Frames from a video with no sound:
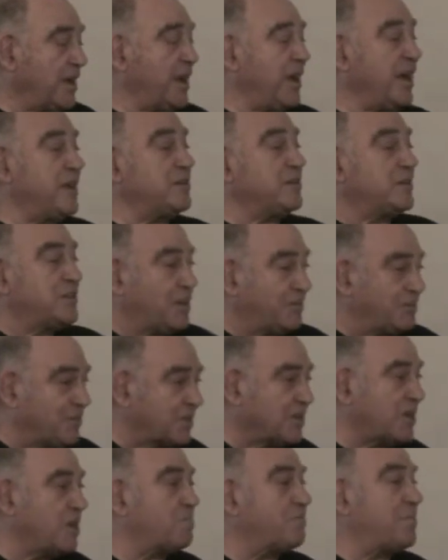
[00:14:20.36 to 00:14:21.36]
and
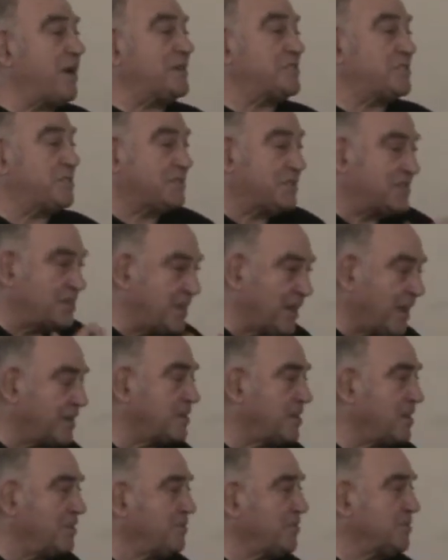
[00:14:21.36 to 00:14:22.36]
given capacity
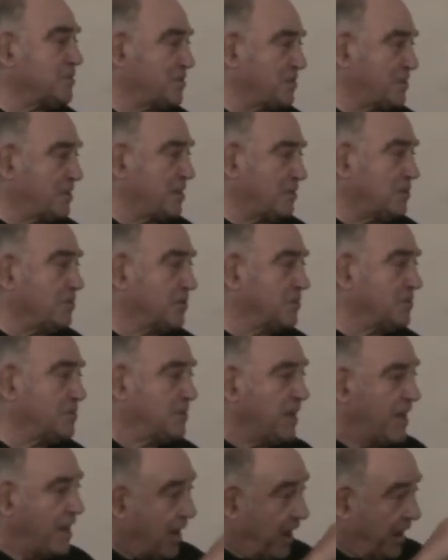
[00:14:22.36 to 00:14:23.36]
and given
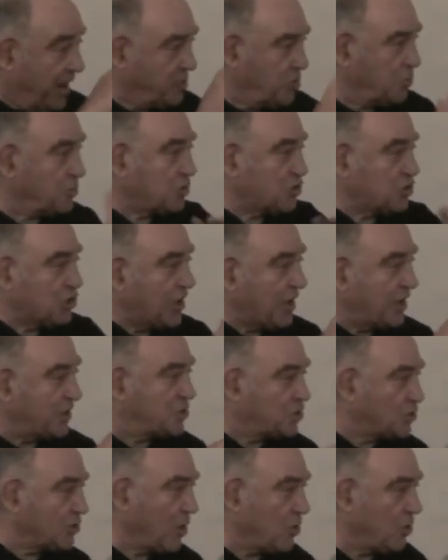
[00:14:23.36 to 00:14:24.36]
skills, and you
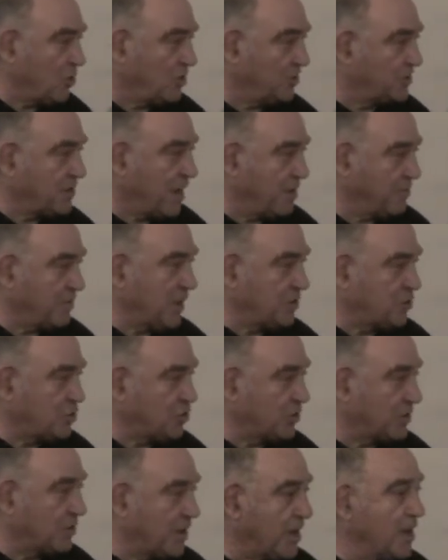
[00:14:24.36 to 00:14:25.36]
change the whole
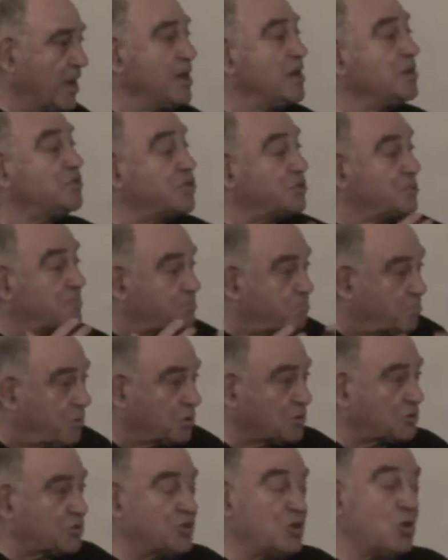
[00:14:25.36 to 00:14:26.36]
dimension to
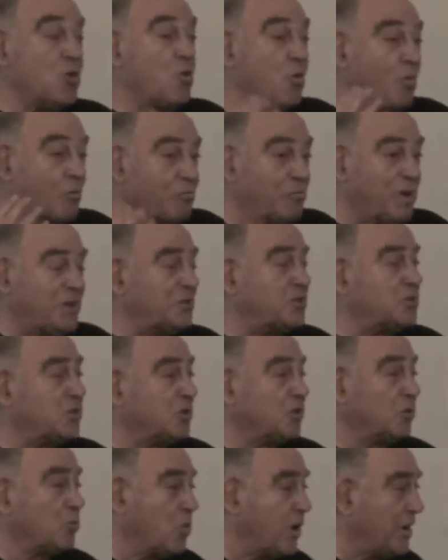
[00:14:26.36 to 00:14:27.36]
put your
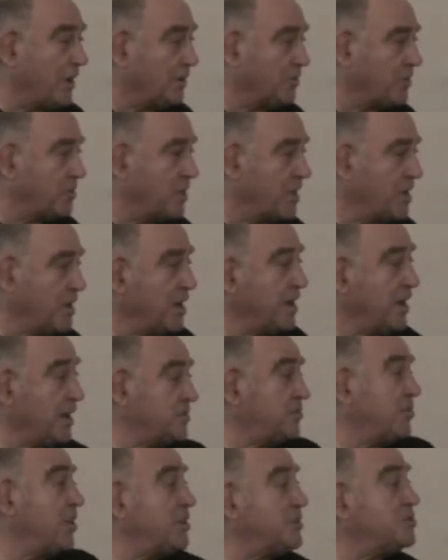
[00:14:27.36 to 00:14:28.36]
mineral wealth,
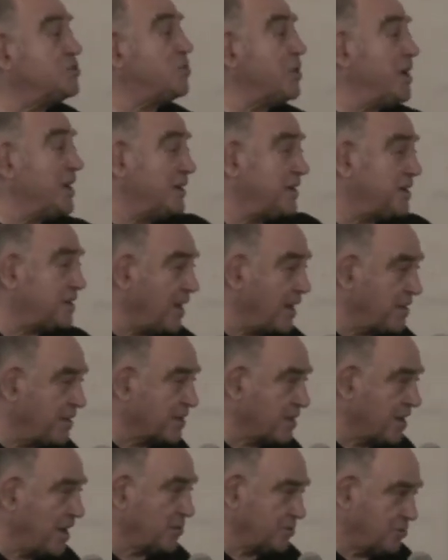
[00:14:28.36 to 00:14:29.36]
as Venezuela and
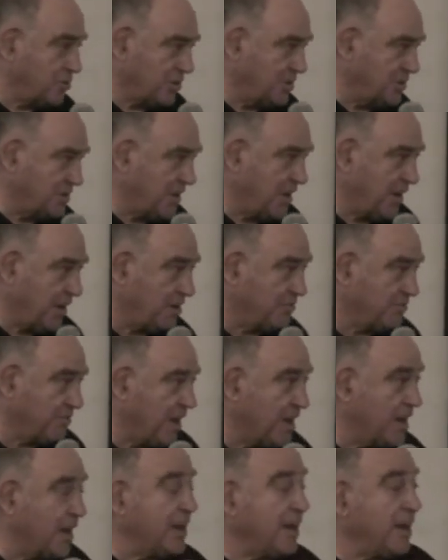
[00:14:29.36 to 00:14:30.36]
other countries
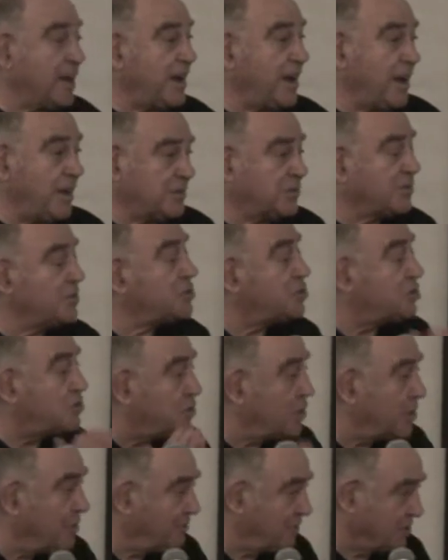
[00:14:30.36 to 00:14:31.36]
have, at the
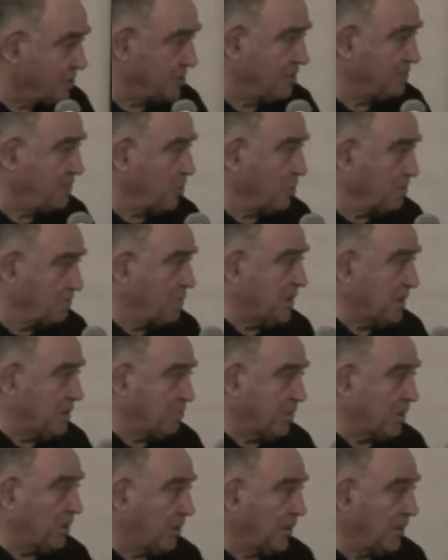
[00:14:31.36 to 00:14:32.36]
service of your
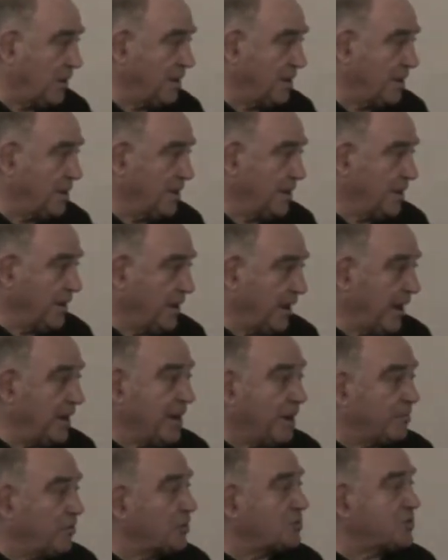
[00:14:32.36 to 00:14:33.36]
people.
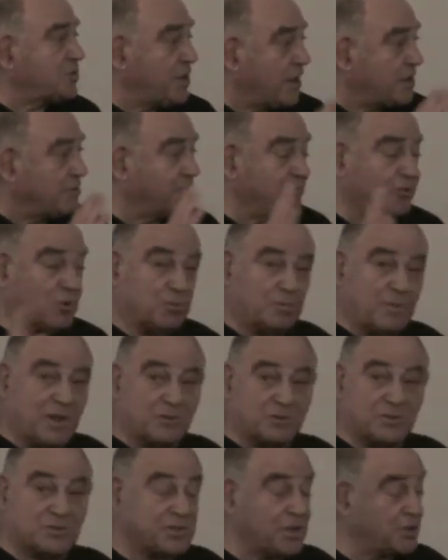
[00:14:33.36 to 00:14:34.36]
And I'm not saying
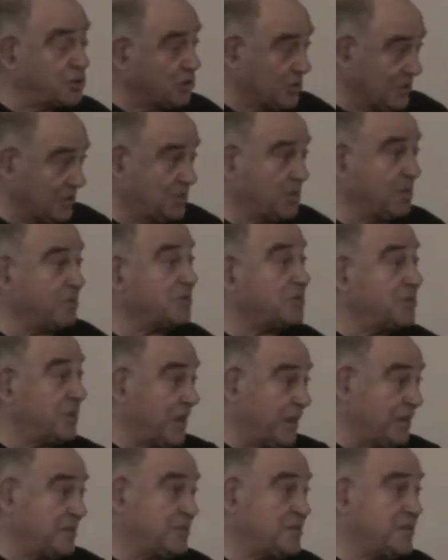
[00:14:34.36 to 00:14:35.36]
full-blown socialism, I'm
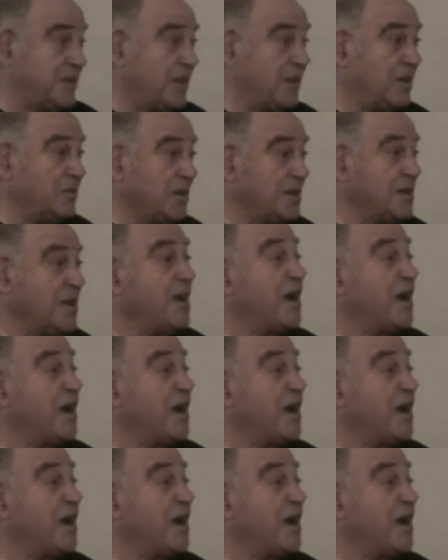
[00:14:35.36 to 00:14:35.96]
going to end now,